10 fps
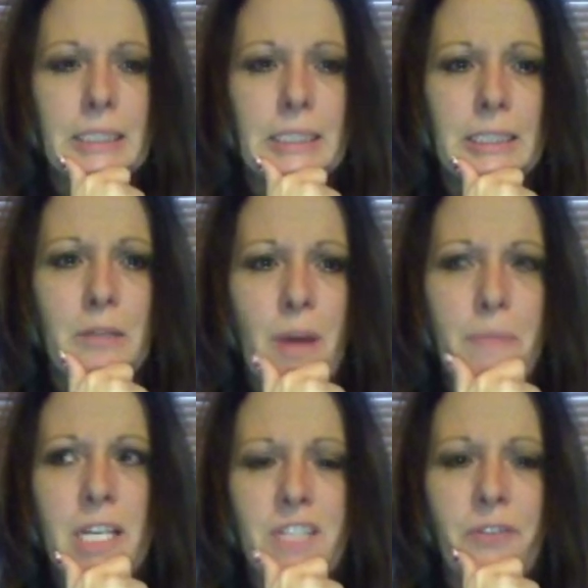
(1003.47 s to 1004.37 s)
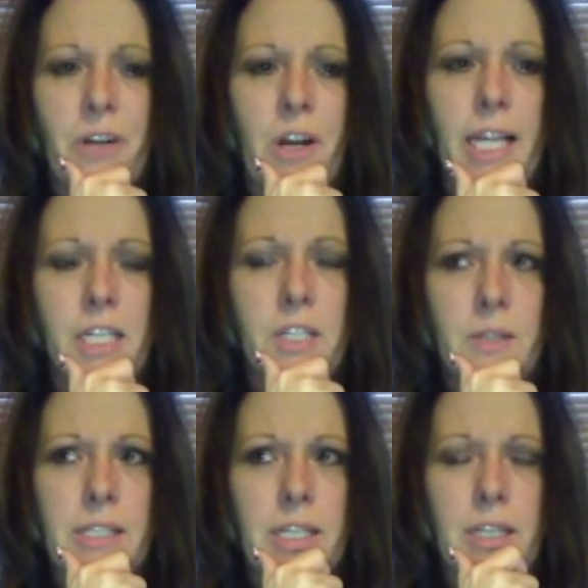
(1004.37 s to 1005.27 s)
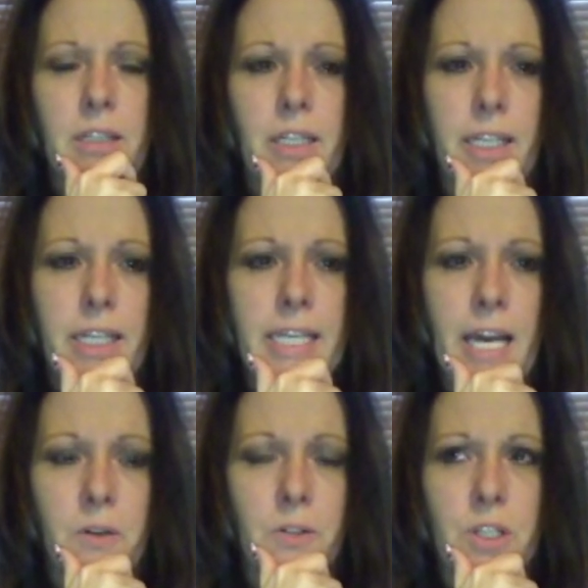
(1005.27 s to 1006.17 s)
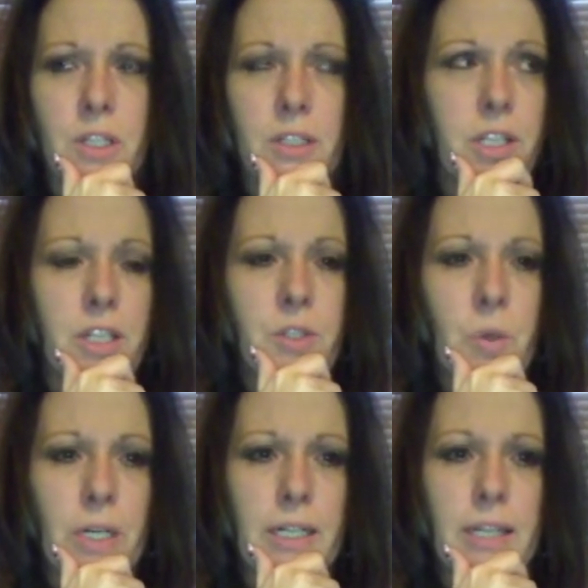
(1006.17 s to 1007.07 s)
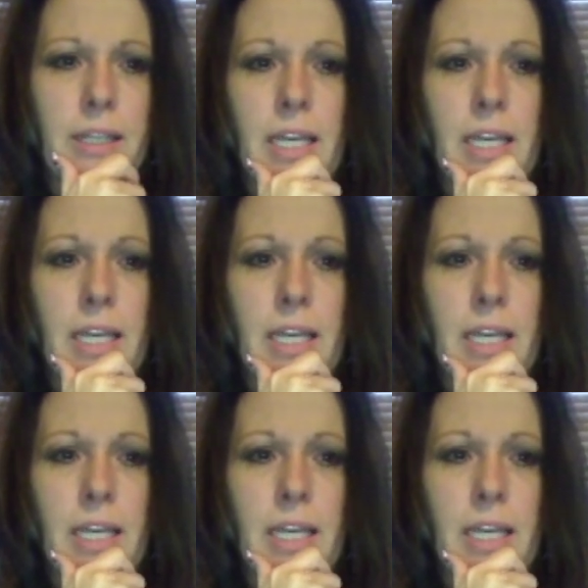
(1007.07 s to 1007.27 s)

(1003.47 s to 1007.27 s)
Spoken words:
my biggest fear, all I could do is sit and look at the couch to the door and think,